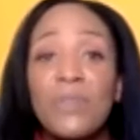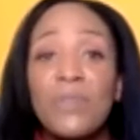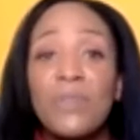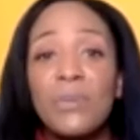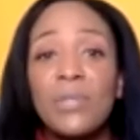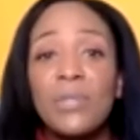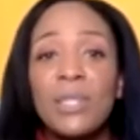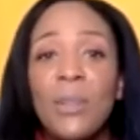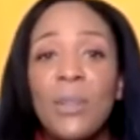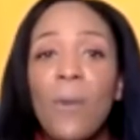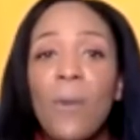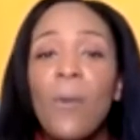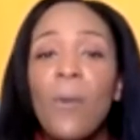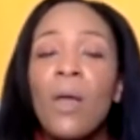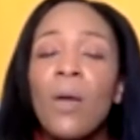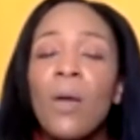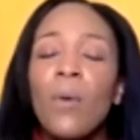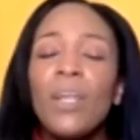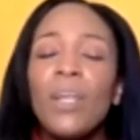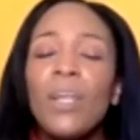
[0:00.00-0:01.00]
you. So
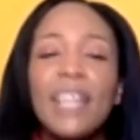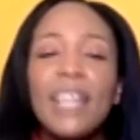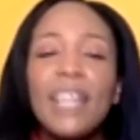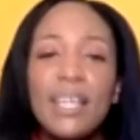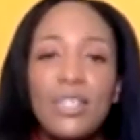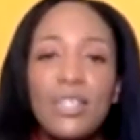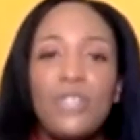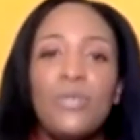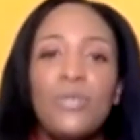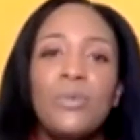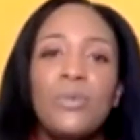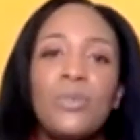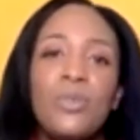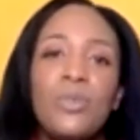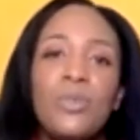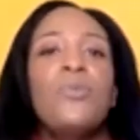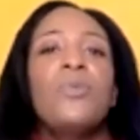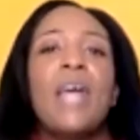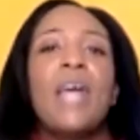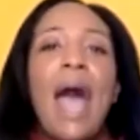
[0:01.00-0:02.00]
what led you
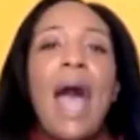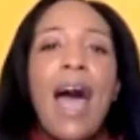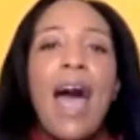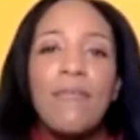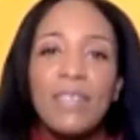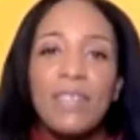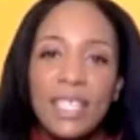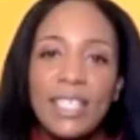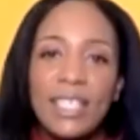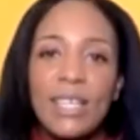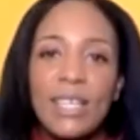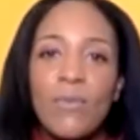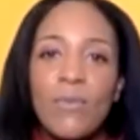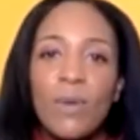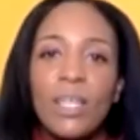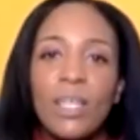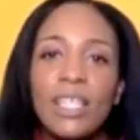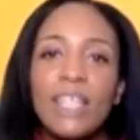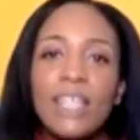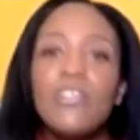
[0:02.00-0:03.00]
to the advocacy
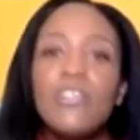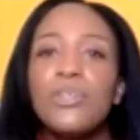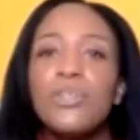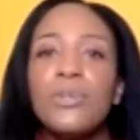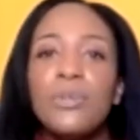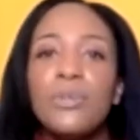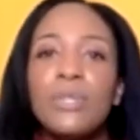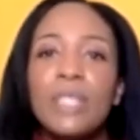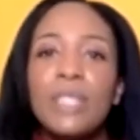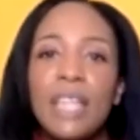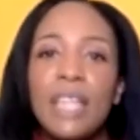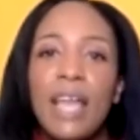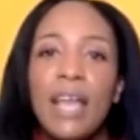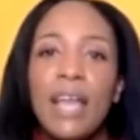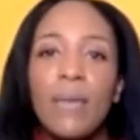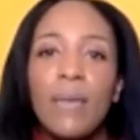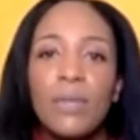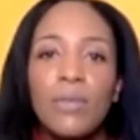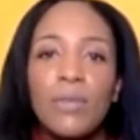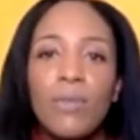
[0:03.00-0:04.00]
work that you do today
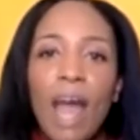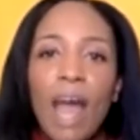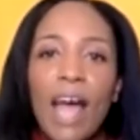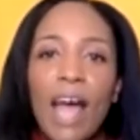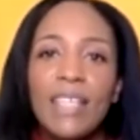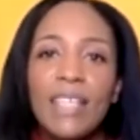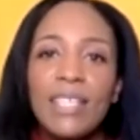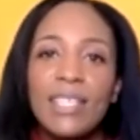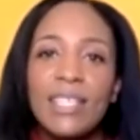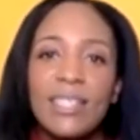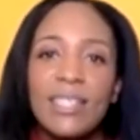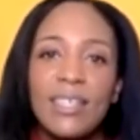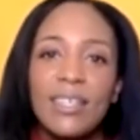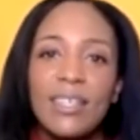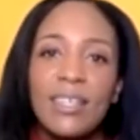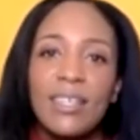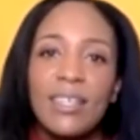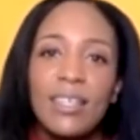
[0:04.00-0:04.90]
with Rise?